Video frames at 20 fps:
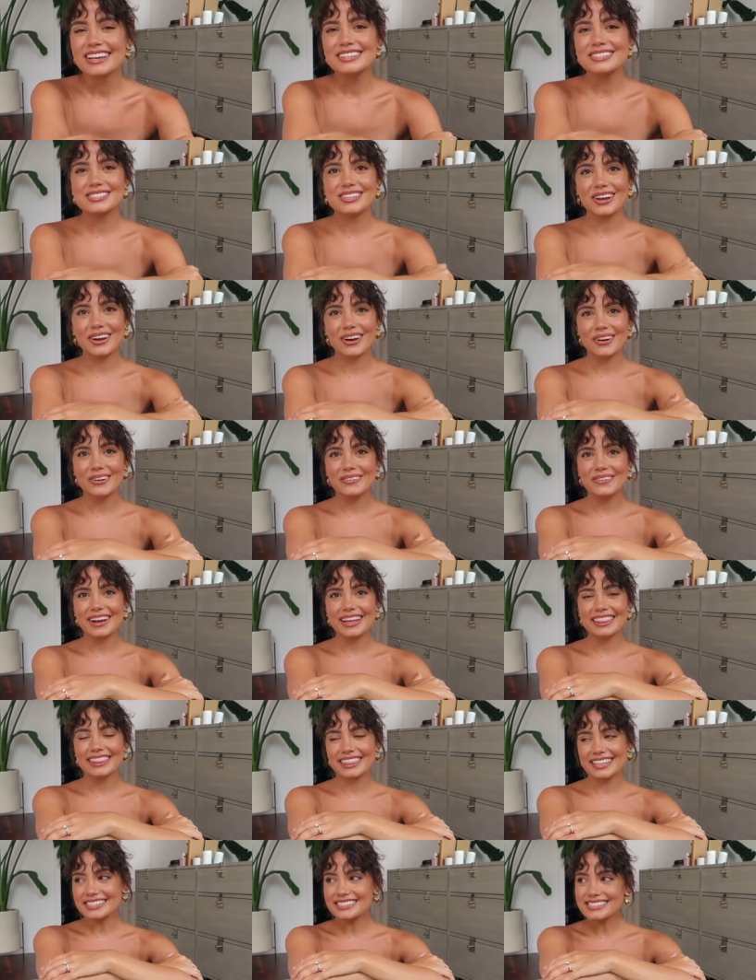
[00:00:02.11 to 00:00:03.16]
So
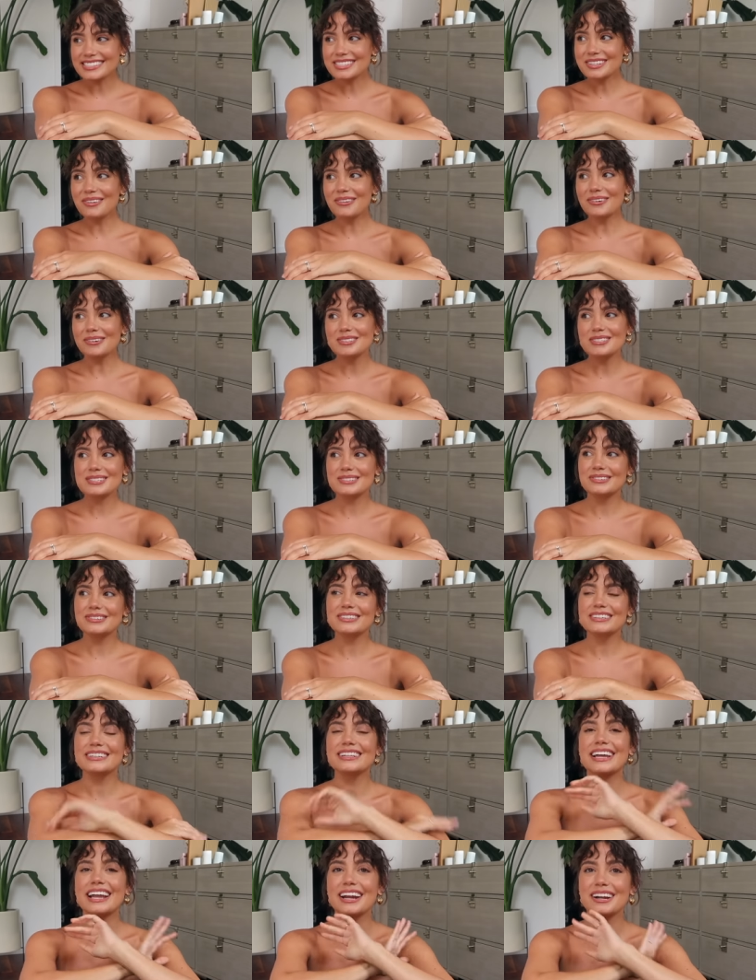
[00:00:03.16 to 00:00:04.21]
this is an old
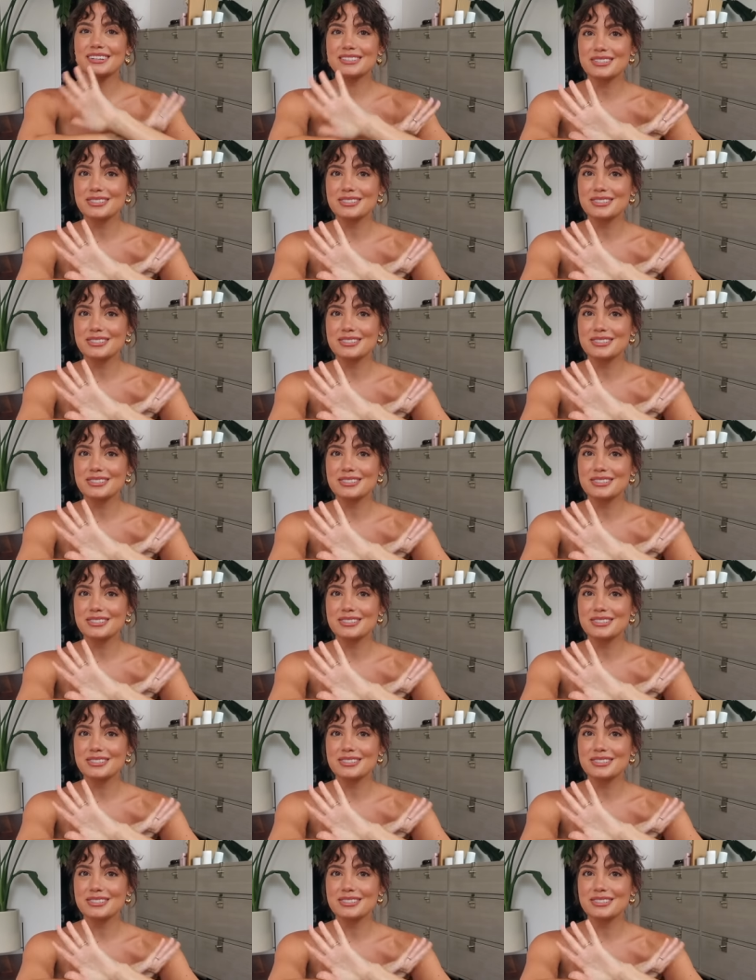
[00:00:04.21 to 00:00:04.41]
school hair